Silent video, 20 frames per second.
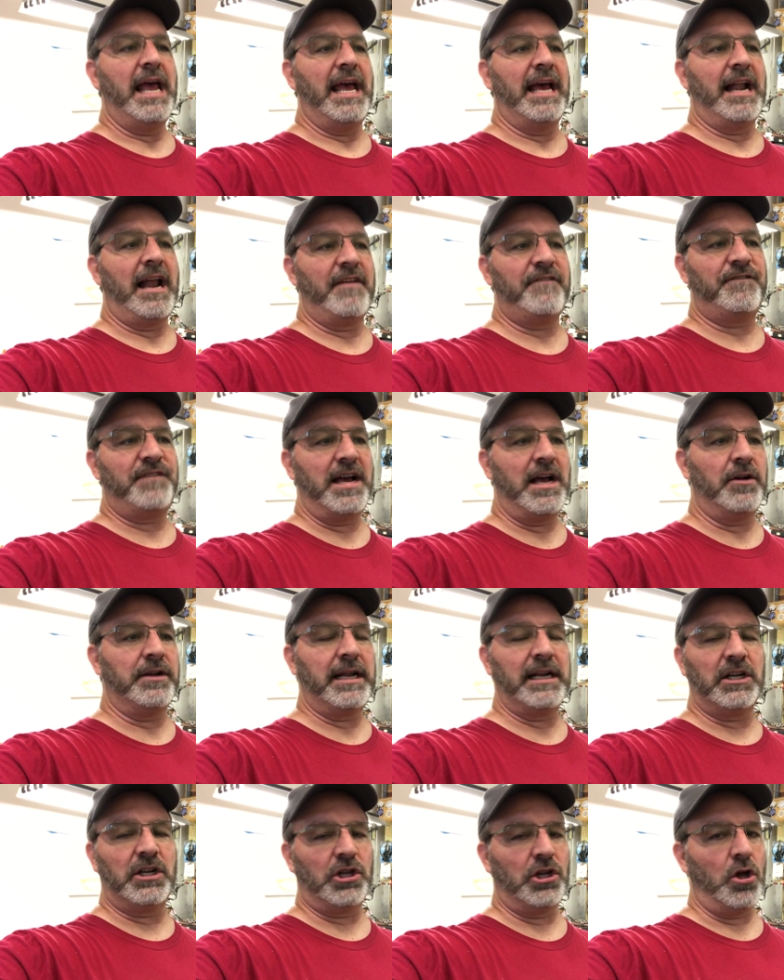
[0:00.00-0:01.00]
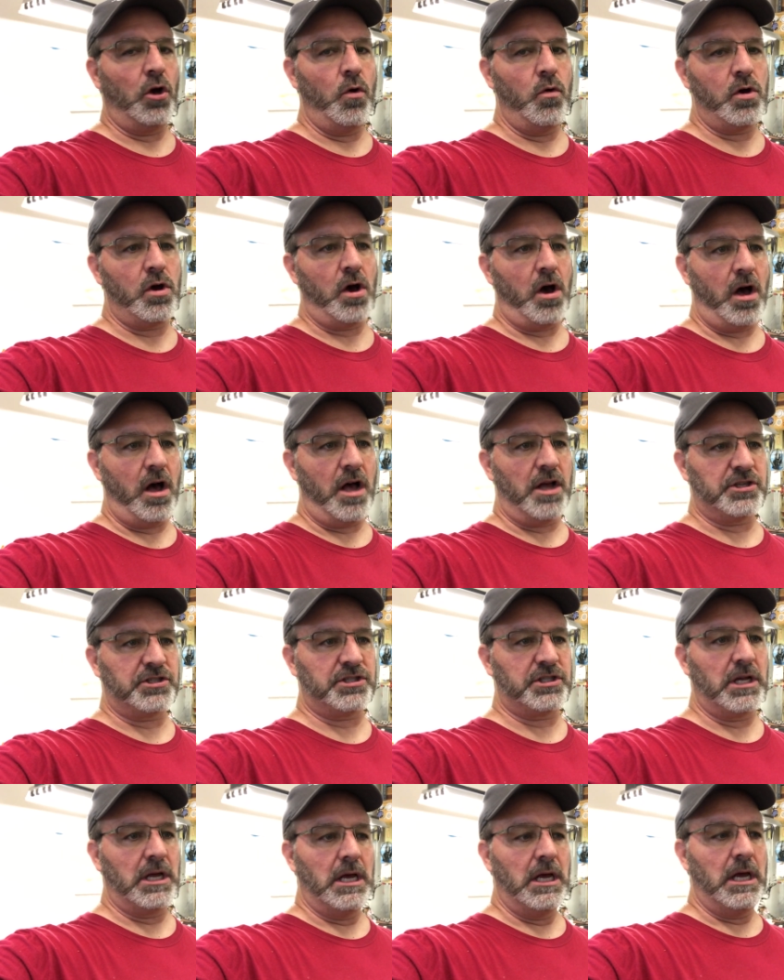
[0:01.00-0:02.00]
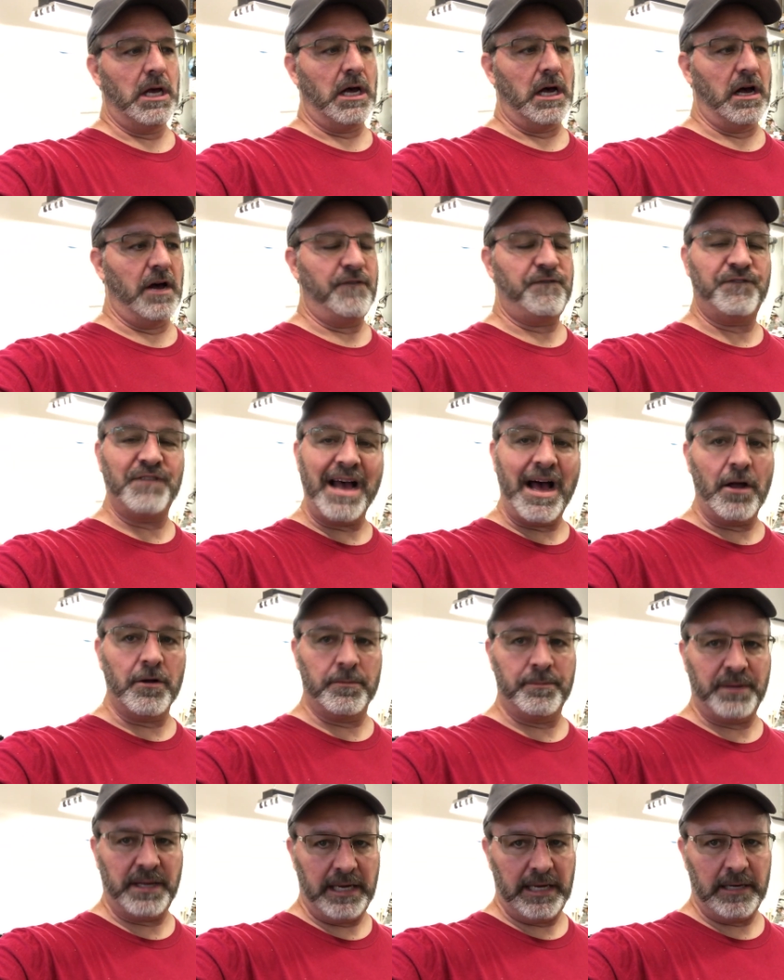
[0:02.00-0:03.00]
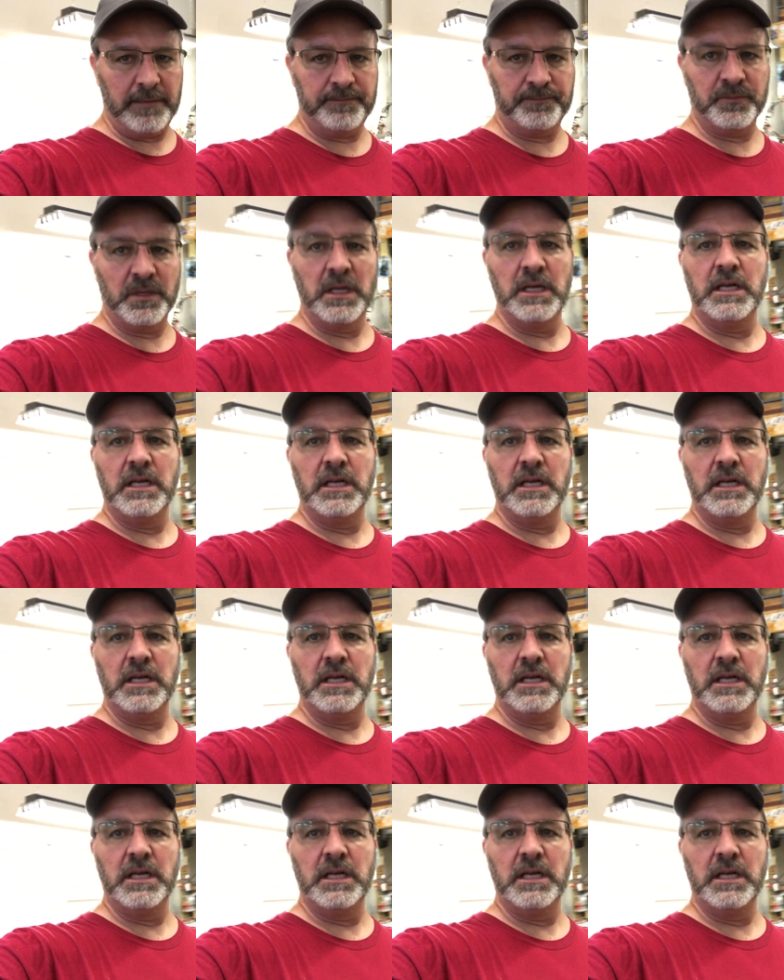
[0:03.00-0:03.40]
And I found a low cost fountain pin